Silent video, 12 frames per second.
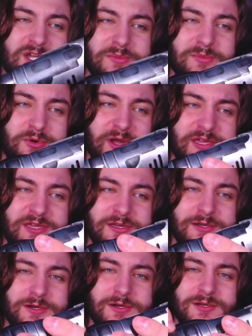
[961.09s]
chamber right
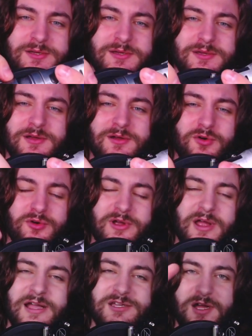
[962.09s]
here,
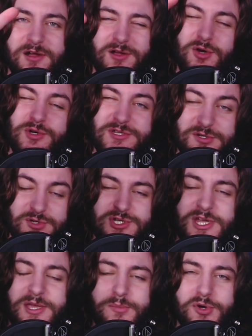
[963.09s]
or a crystal
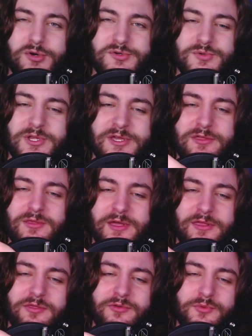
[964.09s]
chamber. It was really
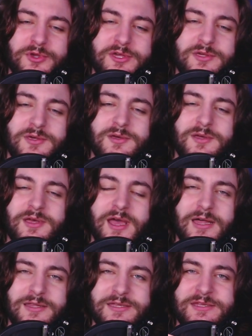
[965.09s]
like 3
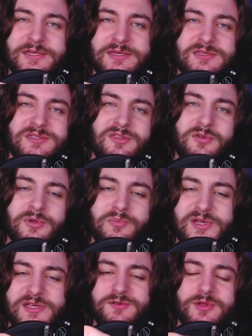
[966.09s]

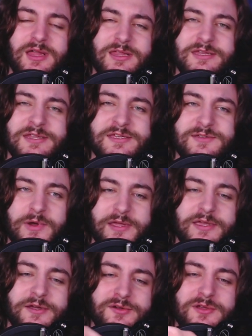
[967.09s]
pixel LEDs right
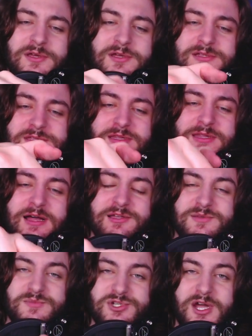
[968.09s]
here to allow
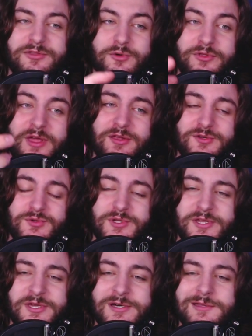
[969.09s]
some shine through, and that looks
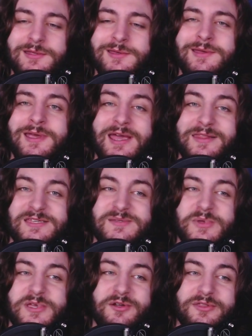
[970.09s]
really good. And the
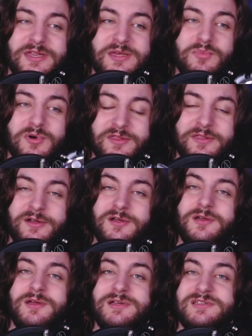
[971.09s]
speaker that he put in
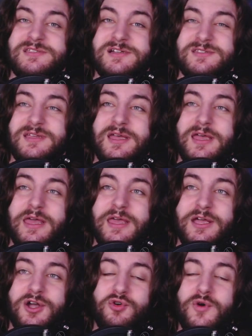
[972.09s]
there sounds
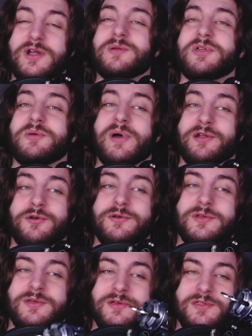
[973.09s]
incredibly
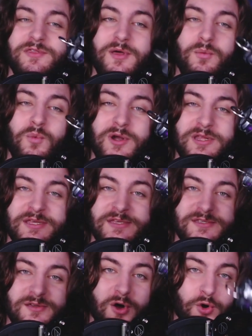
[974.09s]
better than what
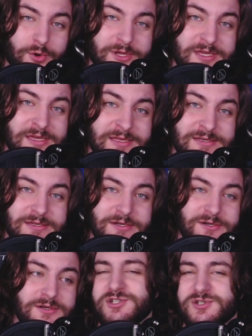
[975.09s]
is already in
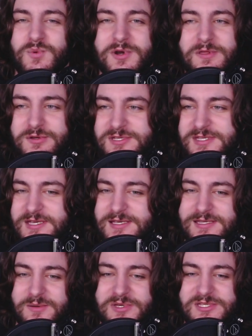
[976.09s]
here. It's just one of those
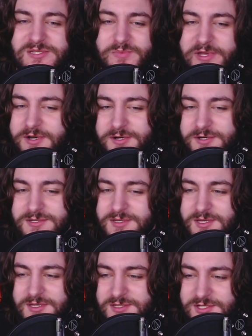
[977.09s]
things. I mean, speakers
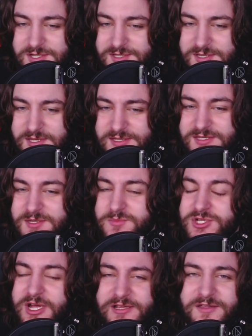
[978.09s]
it's
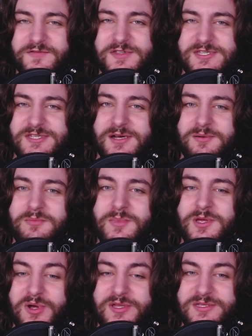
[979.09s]
subjective to some,
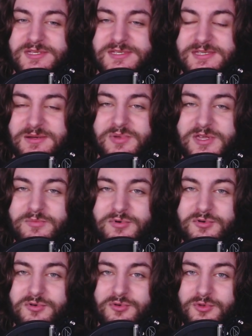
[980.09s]
but to some
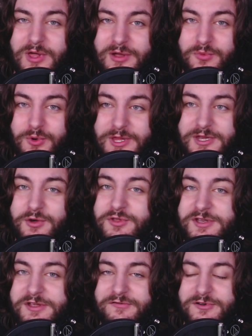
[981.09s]
people who like really know
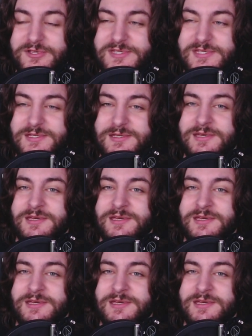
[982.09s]
the difference,